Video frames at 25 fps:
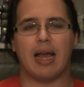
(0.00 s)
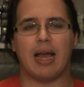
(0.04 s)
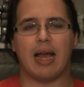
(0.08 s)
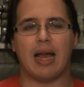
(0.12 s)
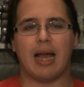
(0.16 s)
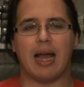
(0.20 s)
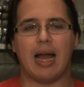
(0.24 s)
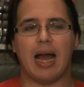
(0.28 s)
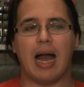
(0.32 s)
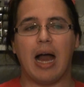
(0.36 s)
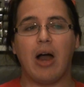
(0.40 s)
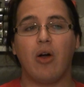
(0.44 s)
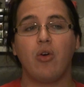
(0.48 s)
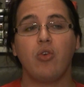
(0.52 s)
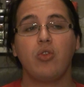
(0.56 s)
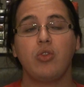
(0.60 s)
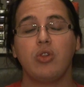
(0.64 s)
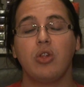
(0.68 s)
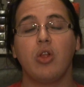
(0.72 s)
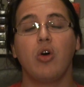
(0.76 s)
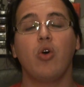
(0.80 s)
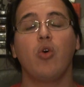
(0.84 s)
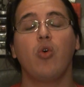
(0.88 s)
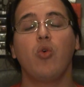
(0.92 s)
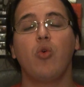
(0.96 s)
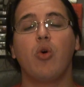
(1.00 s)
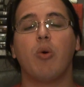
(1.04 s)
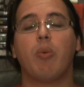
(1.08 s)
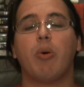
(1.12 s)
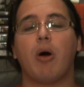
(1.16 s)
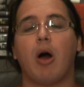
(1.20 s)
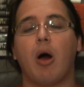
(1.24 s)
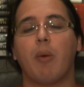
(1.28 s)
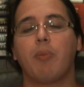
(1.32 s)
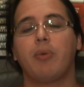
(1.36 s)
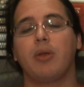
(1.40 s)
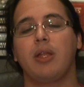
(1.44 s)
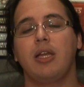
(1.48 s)
how low a
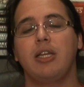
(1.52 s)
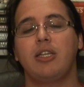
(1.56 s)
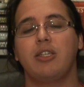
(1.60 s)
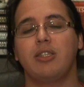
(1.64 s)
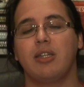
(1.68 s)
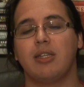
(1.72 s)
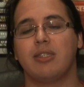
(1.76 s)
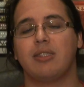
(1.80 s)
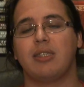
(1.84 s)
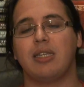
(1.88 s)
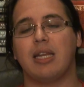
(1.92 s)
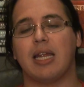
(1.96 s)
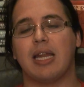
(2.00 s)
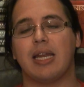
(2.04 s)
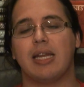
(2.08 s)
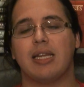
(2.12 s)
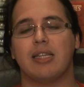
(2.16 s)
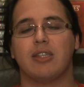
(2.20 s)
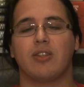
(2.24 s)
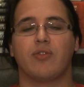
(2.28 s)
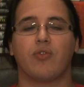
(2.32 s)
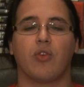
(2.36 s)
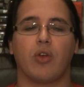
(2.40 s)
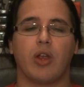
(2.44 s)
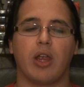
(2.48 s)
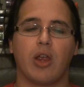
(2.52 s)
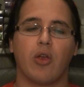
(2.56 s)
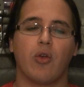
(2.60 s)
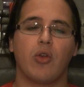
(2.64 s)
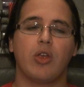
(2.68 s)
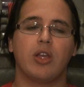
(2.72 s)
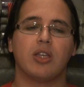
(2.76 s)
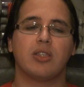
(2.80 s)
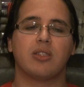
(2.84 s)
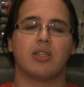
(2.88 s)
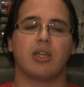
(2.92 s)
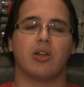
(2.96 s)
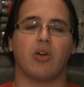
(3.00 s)
population density that is for
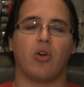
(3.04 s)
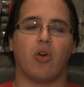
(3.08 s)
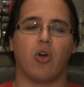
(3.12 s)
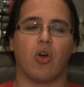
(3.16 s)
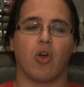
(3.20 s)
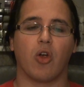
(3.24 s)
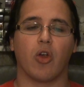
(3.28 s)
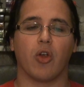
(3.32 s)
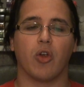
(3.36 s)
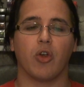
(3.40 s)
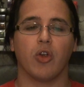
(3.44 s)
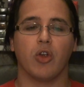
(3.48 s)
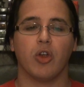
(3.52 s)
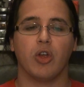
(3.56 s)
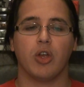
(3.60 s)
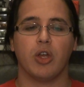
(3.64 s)
areas that are